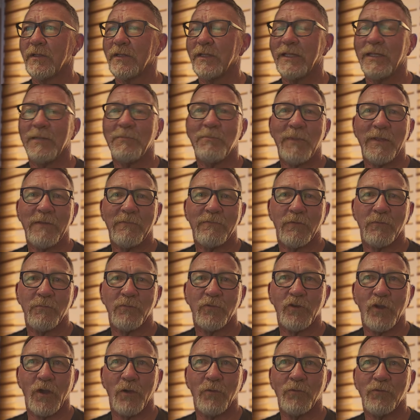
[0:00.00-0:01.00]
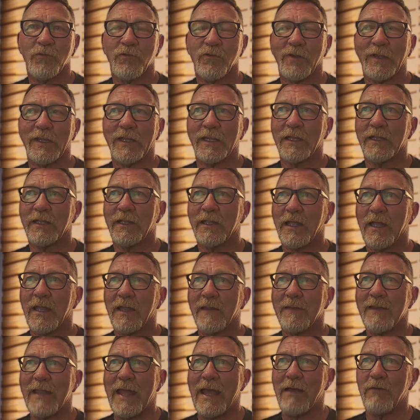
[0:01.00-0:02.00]
keep me from jonesing,
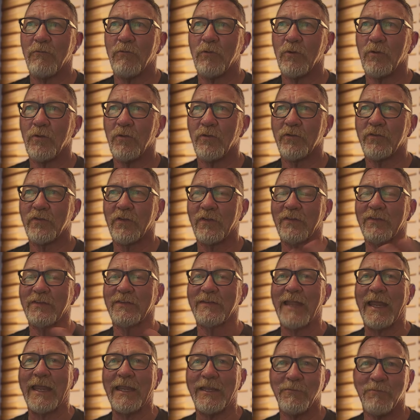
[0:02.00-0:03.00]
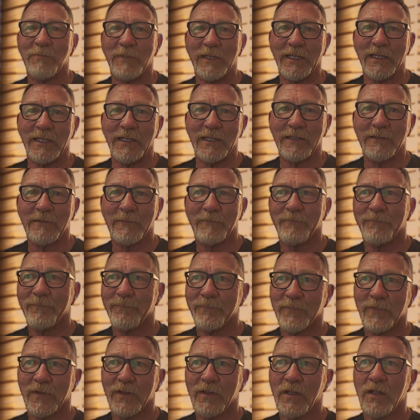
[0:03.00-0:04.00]
and that will sustain me
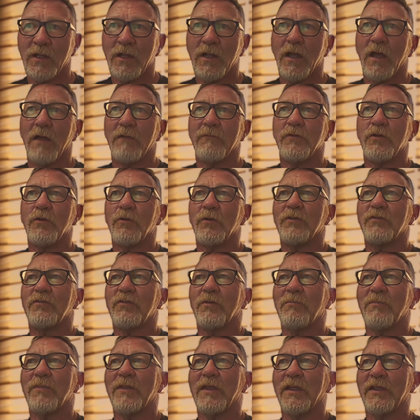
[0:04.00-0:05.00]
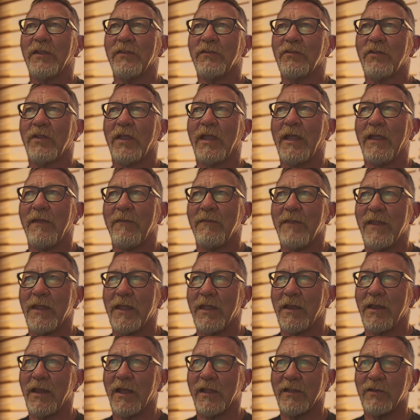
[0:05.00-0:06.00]
of doing some things, and
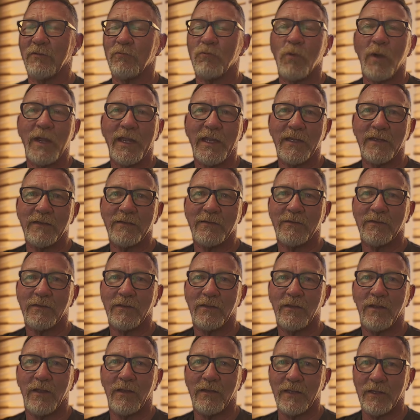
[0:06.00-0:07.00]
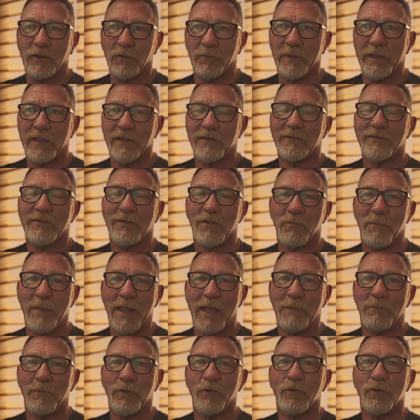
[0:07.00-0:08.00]
then I can wait a little bit until
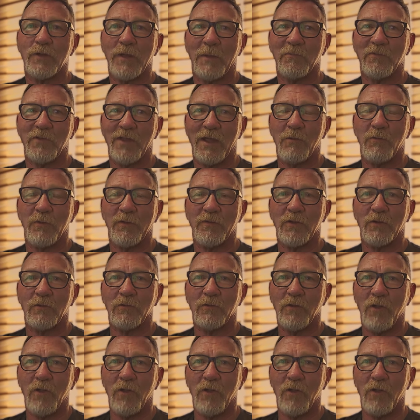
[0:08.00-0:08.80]
Bamboo comes out with their